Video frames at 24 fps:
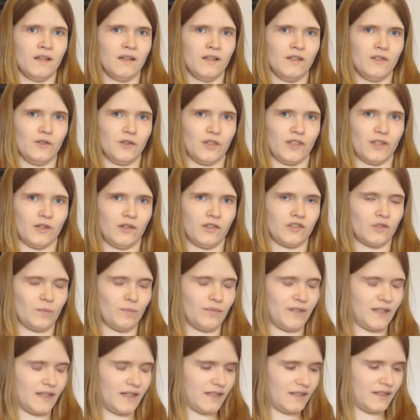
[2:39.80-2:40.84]
You can also
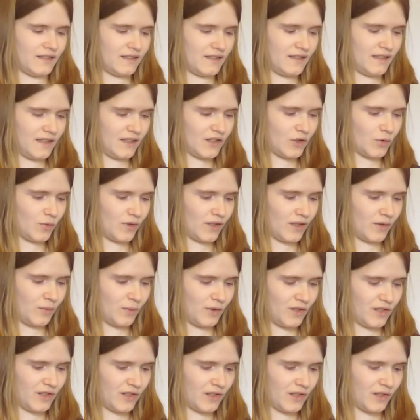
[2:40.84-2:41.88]
play the D string
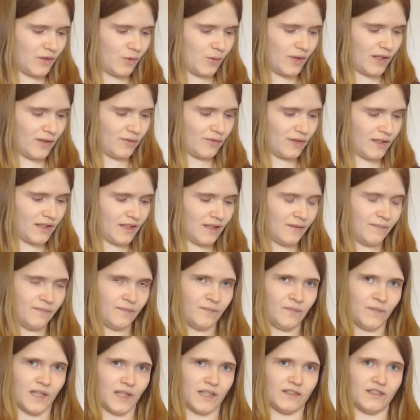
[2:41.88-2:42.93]
with your ring finger
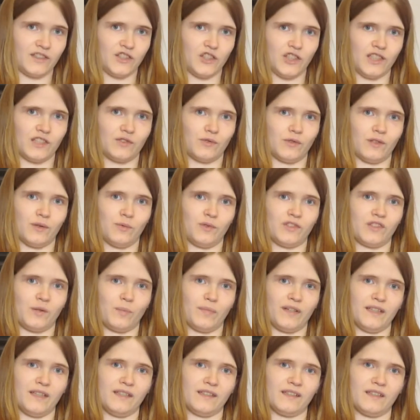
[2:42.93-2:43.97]
and the G string with your
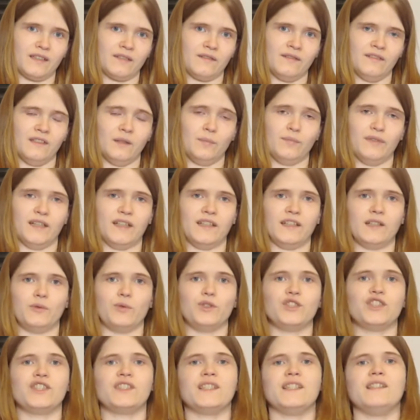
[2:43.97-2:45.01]
pinky, depending
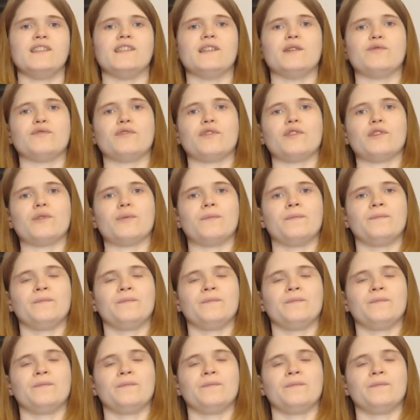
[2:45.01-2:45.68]
which is easier for you.